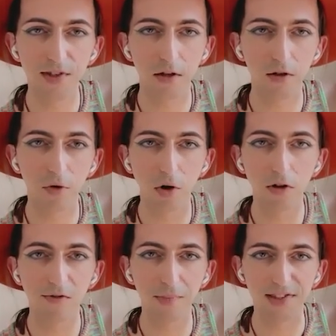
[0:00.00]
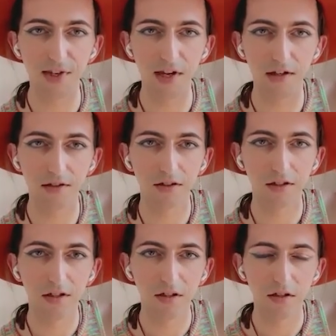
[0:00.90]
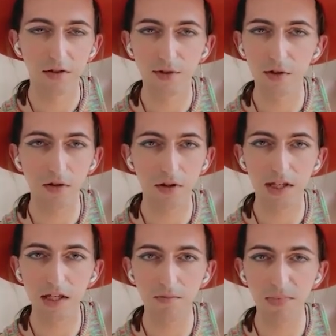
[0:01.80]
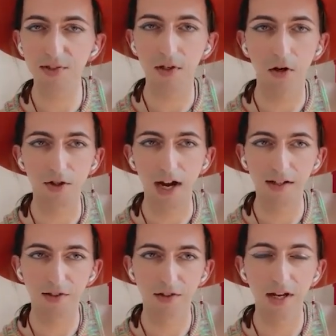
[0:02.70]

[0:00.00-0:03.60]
it a role of minter to the minter contract.